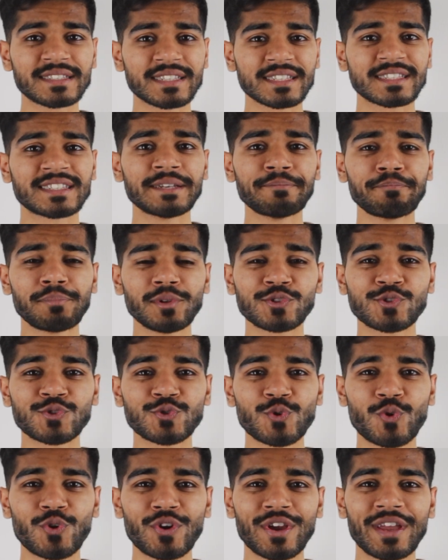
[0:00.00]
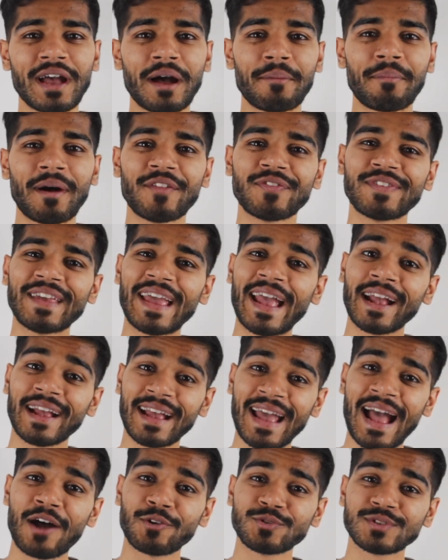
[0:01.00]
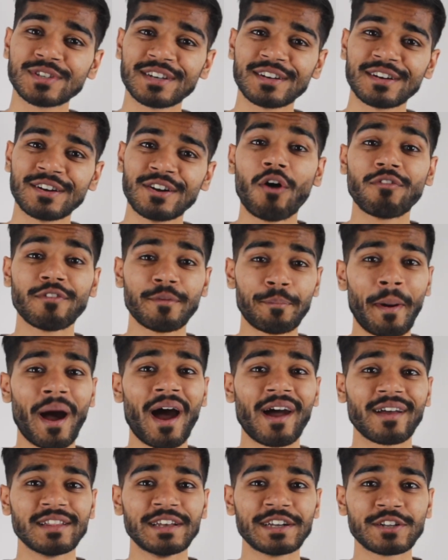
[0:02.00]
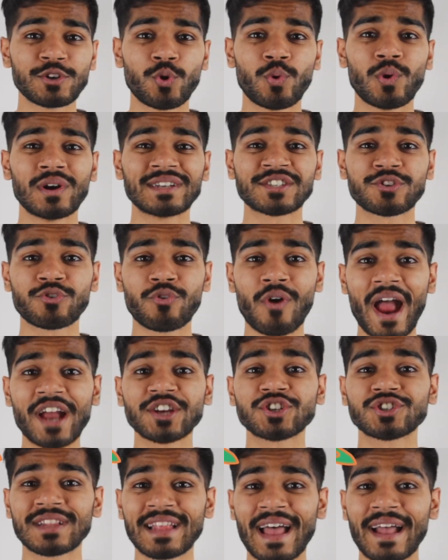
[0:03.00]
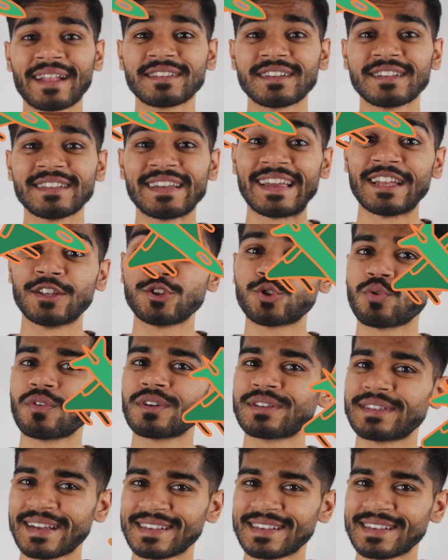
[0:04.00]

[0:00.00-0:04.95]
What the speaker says: It's a simple story about the encounter of a pilot who has crash-landed into a